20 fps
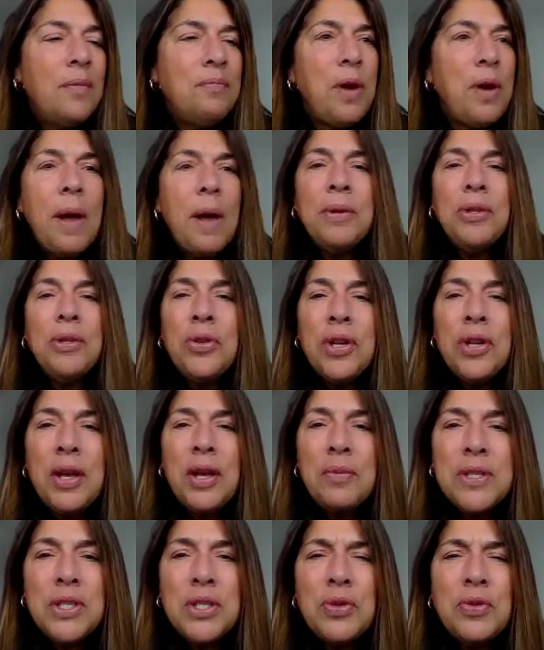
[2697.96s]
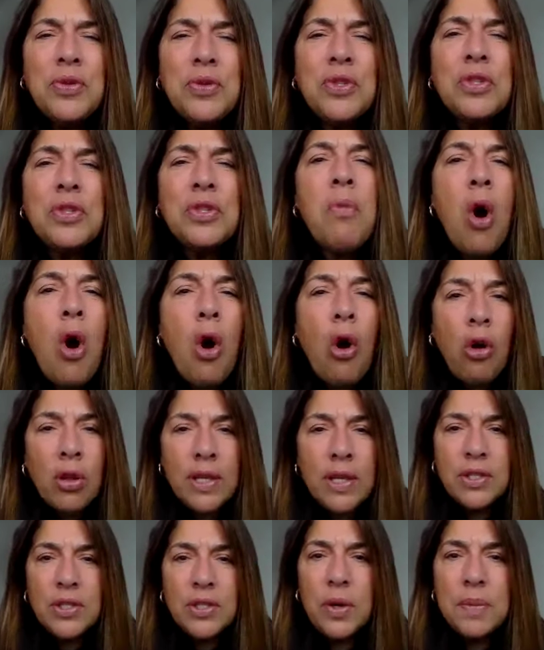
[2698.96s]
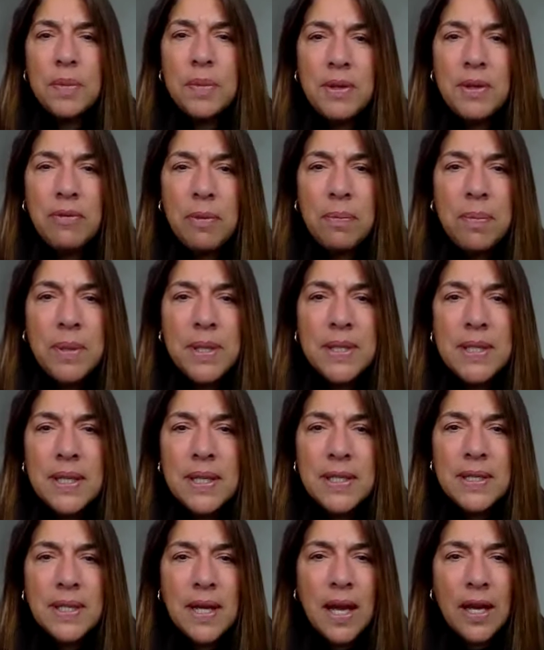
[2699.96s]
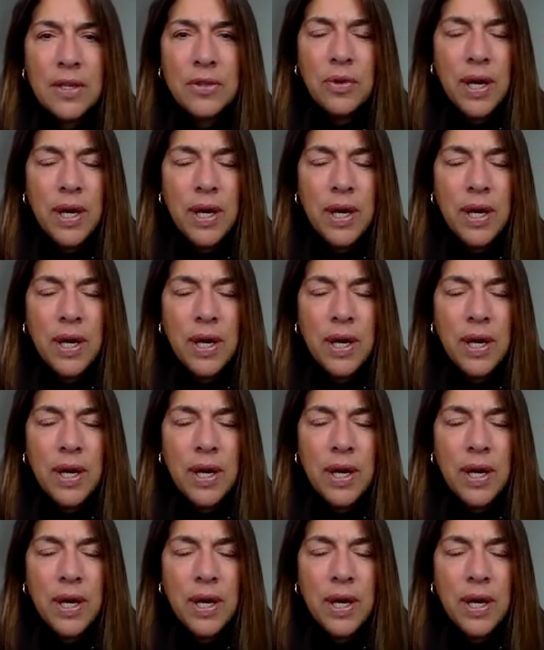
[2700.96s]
Probably thought I was too small in terms of a business size,